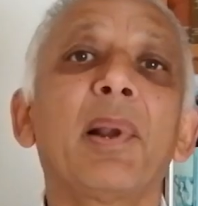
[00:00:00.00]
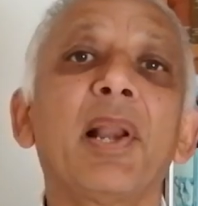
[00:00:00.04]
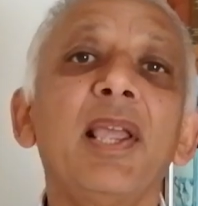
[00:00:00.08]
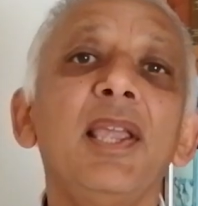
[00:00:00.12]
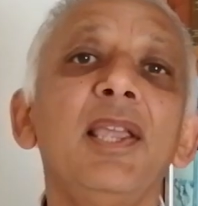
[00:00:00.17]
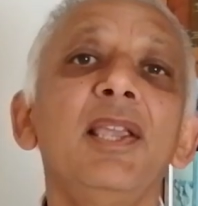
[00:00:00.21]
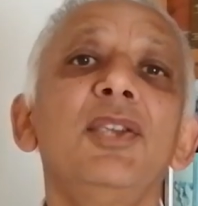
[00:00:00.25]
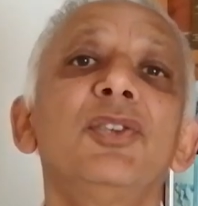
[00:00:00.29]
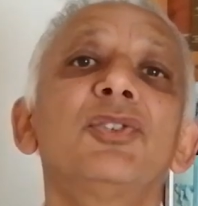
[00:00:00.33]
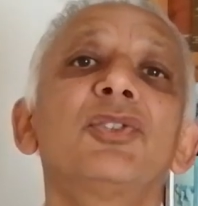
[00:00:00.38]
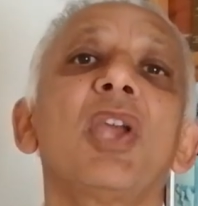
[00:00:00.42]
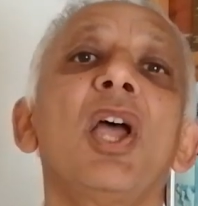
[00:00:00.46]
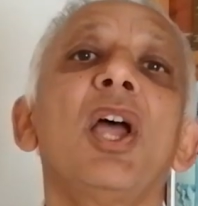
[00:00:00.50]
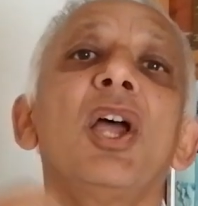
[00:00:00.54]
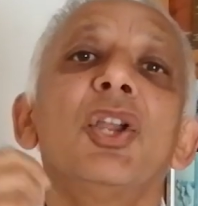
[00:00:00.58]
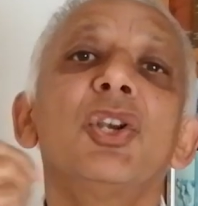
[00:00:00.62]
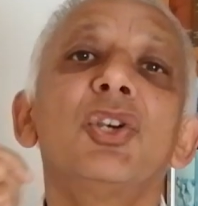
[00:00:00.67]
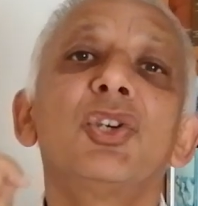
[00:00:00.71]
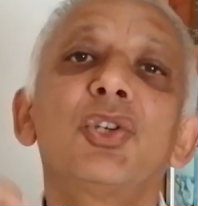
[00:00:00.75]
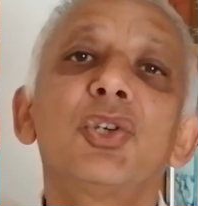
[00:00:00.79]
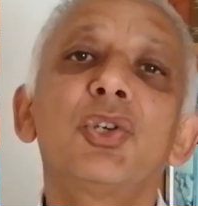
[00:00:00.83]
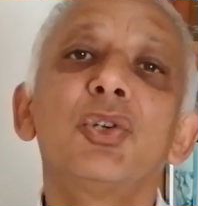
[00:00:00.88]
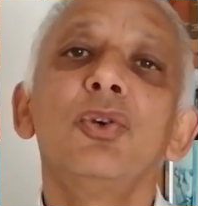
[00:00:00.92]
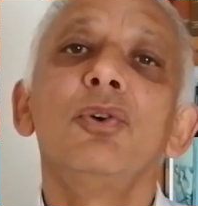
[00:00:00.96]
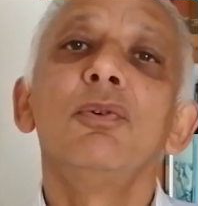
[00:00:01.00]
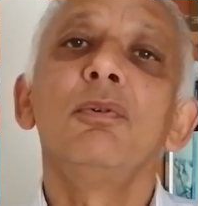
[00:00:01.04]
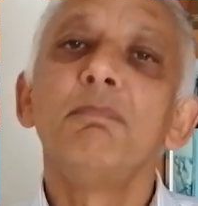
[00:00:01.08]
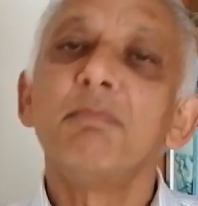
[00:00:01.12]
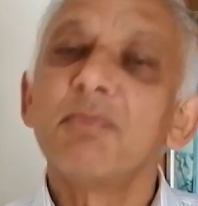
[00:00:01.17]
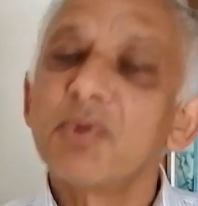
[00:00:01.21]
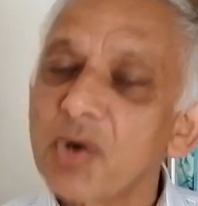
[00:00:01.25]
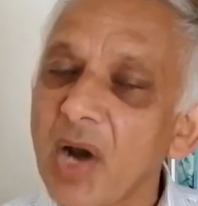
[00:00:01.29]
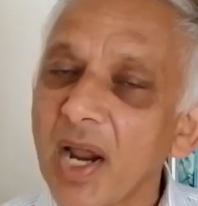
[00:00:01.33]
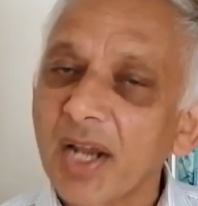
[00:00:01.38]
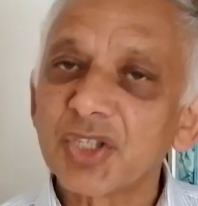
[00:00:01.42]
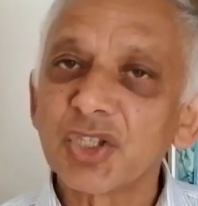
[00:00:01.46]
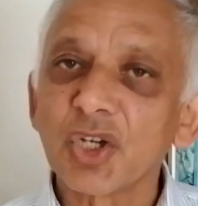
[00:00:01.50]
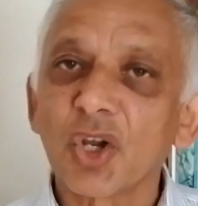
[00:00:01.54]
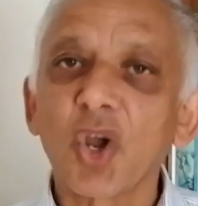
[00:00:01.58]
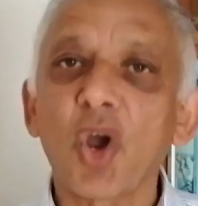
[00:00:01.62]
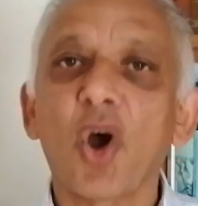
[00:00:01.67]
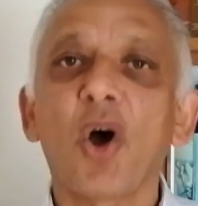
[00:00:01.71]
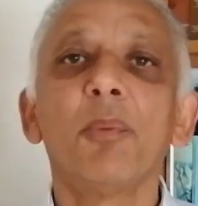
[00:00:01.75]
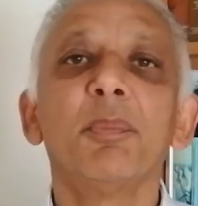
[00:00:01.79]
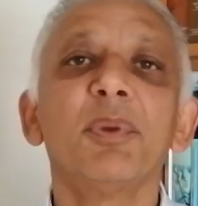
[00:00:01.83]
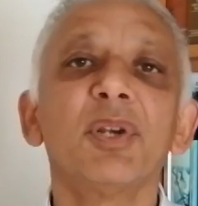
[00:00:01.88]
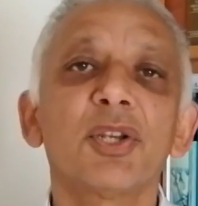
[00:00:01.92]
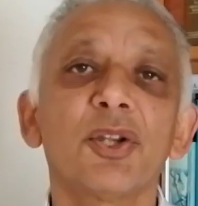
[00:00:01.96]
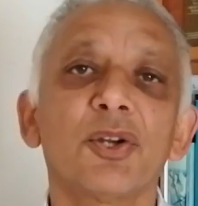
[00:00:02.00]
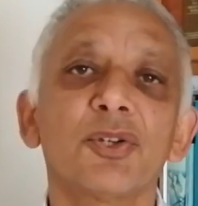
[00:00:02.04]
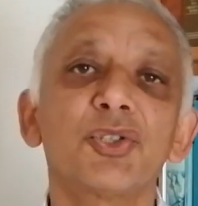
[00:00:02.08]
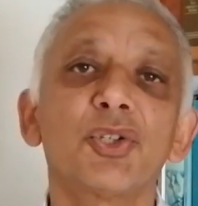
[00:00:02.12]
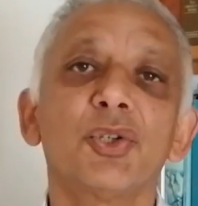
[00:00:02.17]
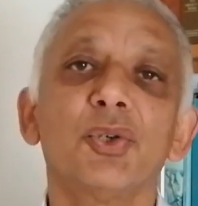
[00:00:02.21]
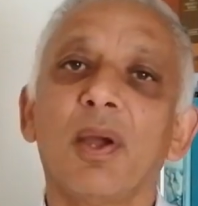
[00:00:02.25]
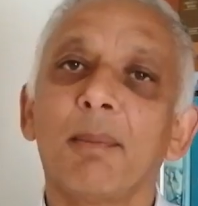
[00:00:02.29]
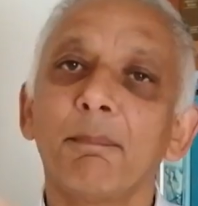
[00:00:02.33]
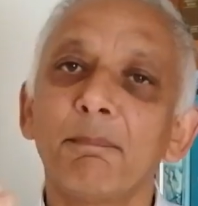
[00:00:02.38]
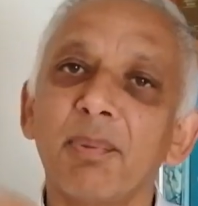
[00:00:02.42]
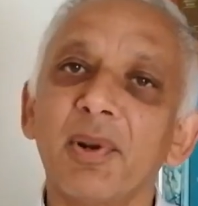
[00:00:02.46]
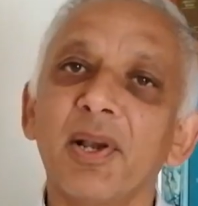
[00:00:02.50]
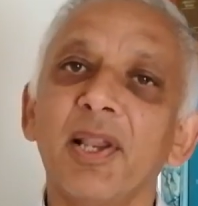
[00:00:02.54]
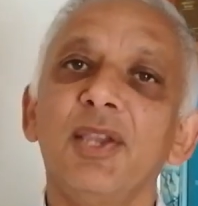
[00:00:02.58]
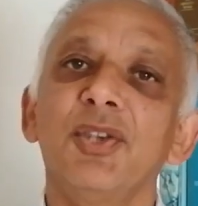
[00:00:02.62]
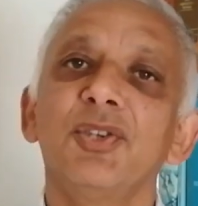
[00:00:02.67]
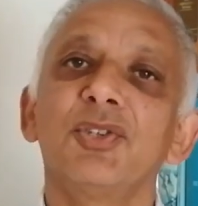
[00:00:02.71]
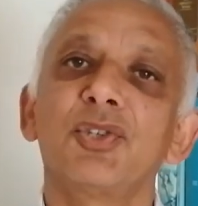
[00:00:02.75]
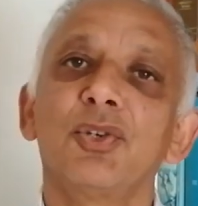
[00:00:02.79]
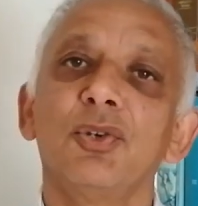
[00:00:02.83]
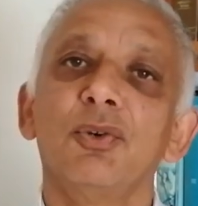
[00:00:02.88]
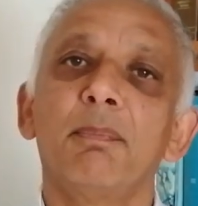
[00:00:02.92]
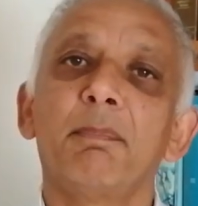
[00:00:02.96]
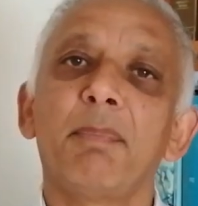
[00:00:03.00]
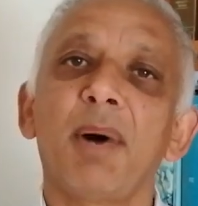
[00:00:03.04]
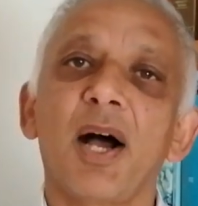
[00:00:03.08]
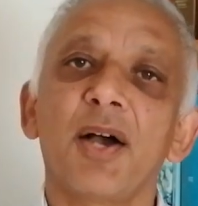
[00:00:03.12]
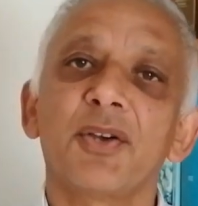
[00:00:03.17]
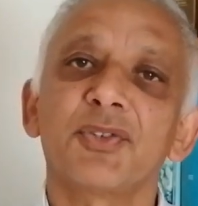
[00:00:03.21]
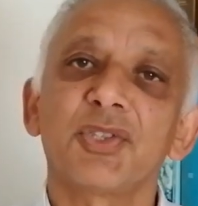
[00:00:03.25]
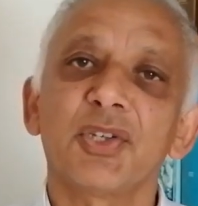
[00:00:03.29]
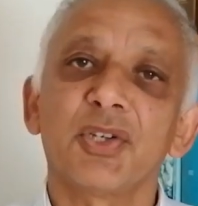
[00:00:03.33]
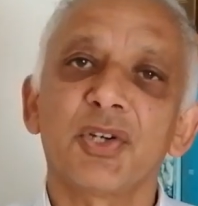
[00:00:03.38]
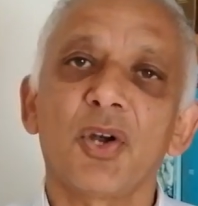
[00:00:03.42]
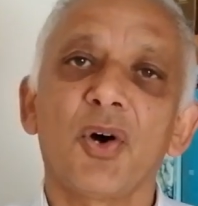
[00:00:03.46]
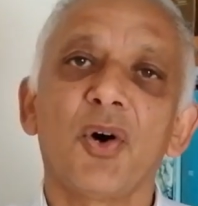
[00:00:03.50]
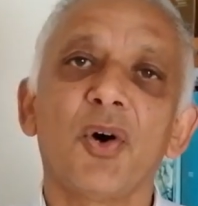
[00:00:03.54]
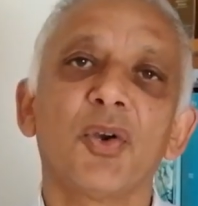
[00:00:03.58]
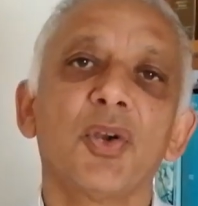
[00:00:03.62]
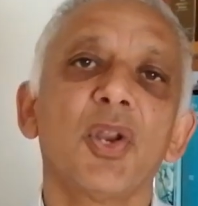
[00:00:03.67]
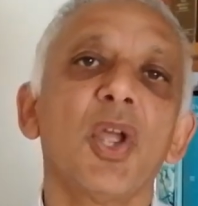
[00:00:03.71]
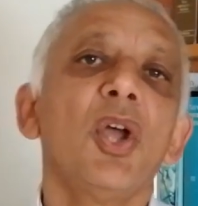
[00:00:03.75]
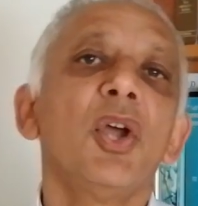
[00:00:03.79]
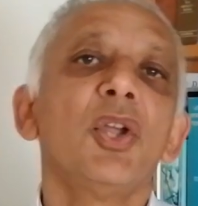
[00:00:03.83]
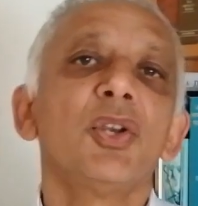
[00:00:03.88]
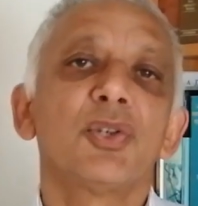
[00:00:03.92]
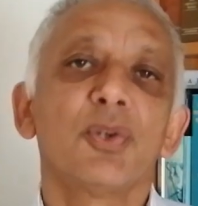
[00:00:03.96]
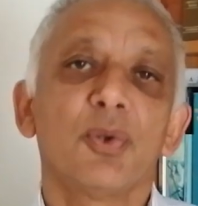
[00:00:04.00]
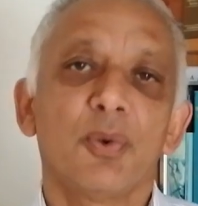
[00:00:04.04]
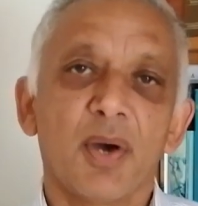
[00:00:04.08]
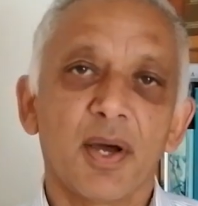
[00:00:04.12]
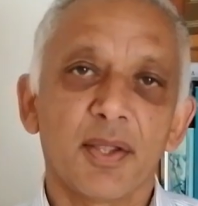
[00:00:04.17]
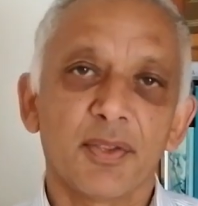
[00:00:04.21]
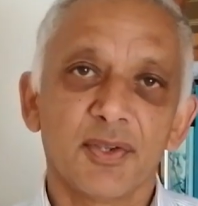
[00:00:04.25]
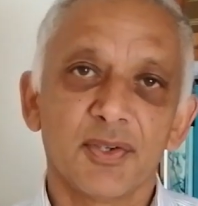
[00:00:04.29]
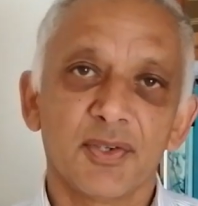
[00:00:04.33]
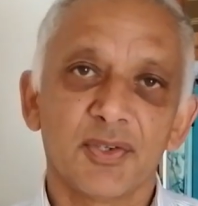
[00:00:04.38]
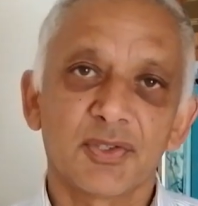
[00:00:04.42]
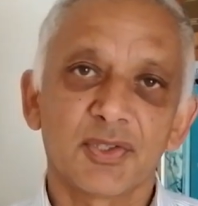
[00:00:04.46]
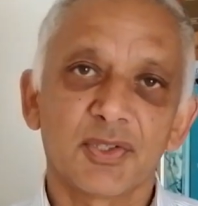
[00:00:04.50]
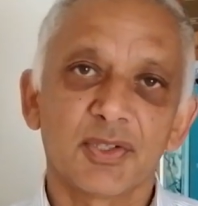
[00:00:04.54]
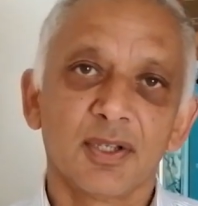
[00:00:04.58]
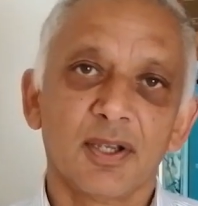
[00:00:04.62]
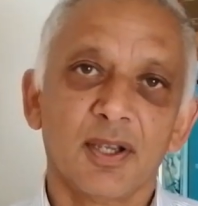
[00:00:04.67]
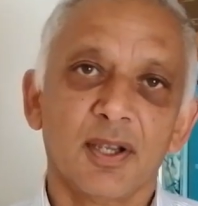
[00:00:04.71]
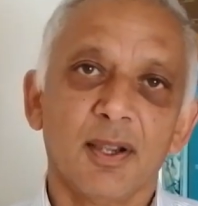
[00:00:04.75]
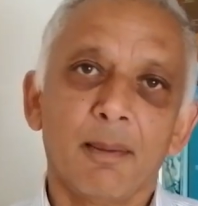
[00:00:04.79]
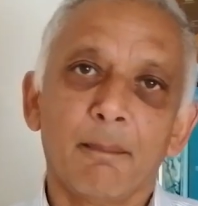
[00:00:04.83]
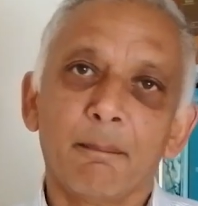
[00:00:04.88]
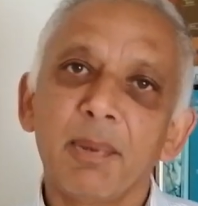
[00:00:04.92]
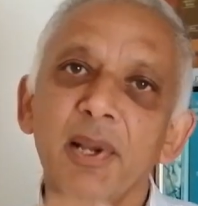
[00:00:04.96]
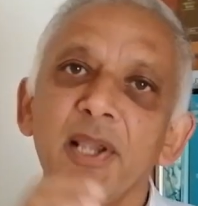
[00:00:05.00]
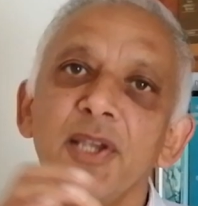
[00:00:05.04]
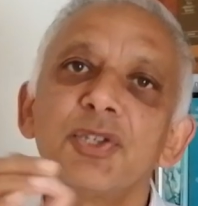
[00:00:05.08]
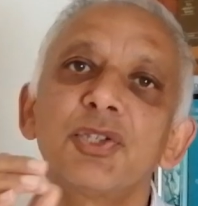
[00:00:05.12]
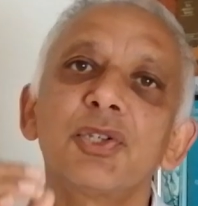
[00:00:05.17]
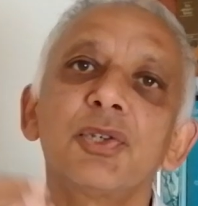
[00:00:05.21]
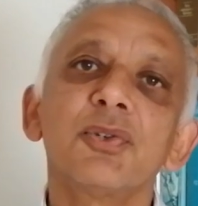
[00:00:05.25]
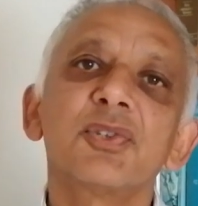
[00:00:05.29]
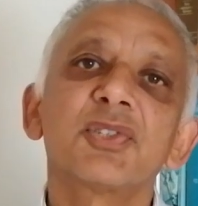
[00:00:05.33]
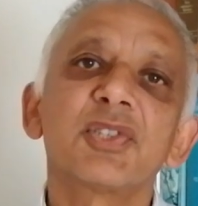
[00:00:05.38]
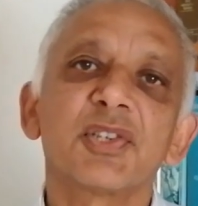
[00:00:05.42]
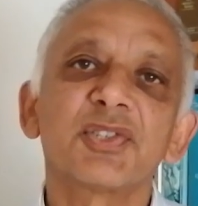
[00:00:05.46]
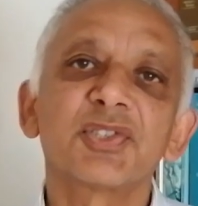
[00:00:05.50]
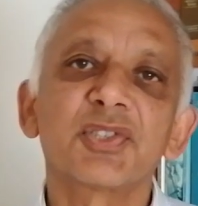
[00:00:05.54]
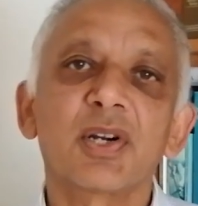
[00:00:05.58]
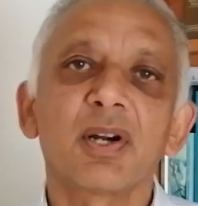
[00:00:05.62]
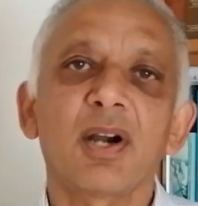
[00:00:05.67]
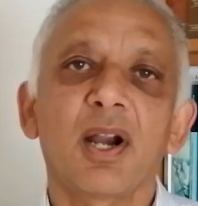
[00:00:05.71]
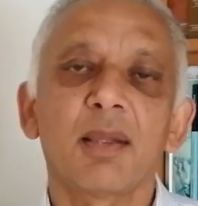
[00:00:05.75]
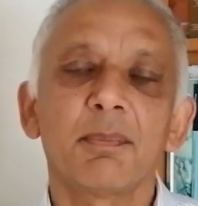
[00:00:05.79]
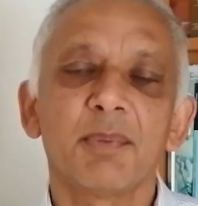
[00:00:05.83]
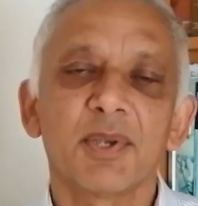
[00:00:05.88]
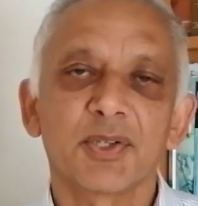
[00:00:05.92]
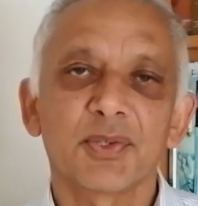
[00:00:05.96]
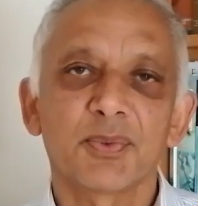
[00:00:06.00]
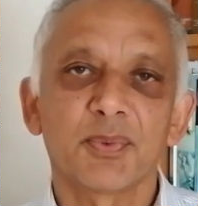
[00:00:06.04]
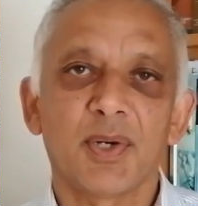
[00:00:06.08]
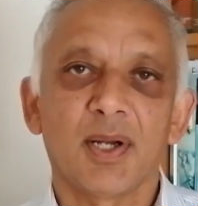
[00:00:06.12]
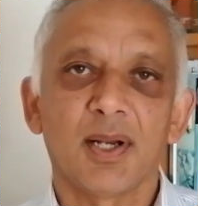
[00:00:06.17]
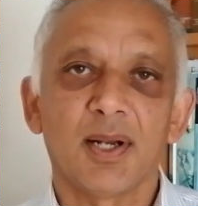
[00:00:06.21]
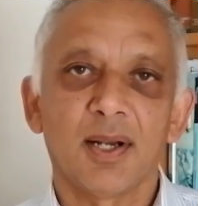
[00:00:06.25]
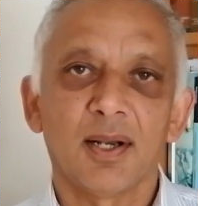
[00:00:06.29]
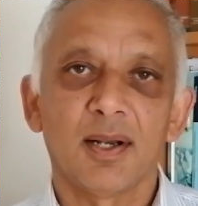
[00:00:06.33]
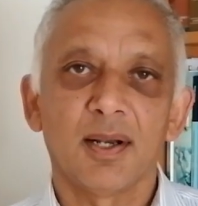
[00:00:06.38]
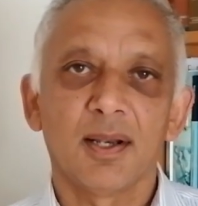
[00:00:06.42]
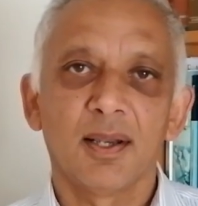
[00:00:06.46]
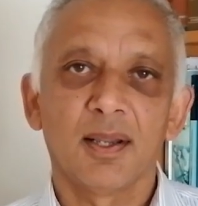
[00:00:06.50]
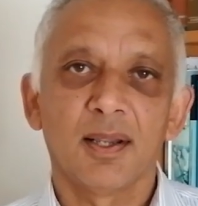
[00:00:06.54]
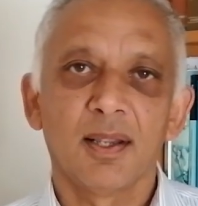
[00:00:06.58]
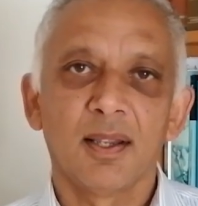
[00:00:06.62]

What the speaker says: Please do write a comment or two and please do pass it on to others. Please do subscribe as well.